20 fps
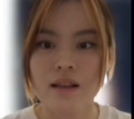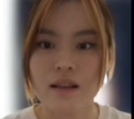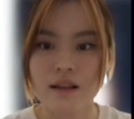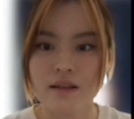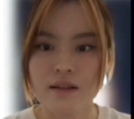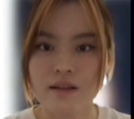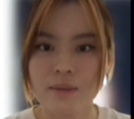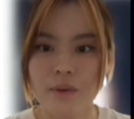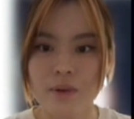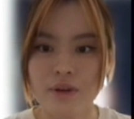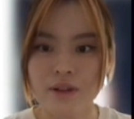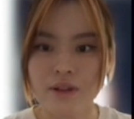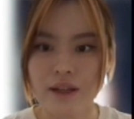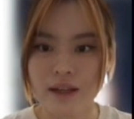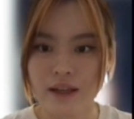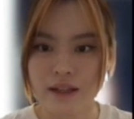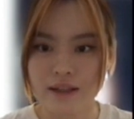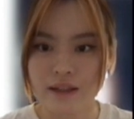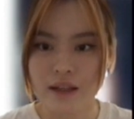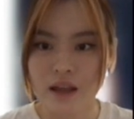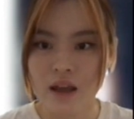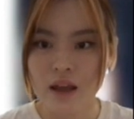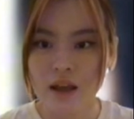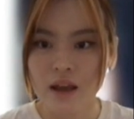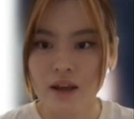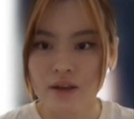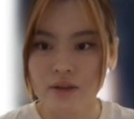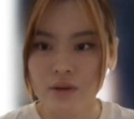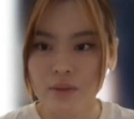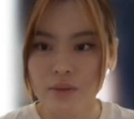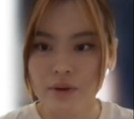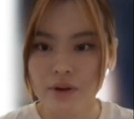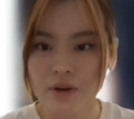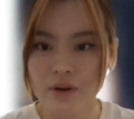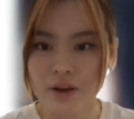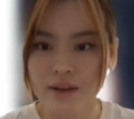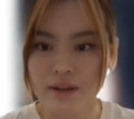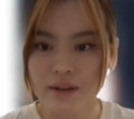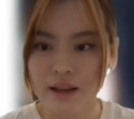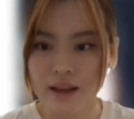The last point is
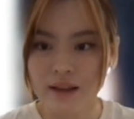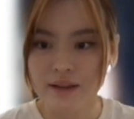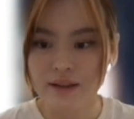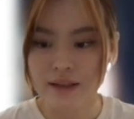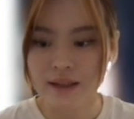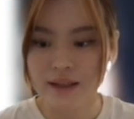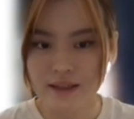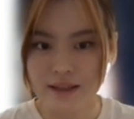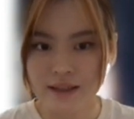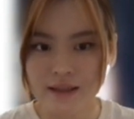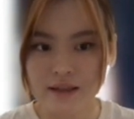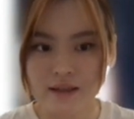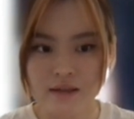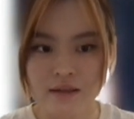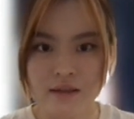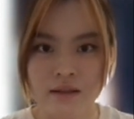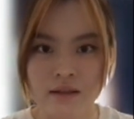historical analysis.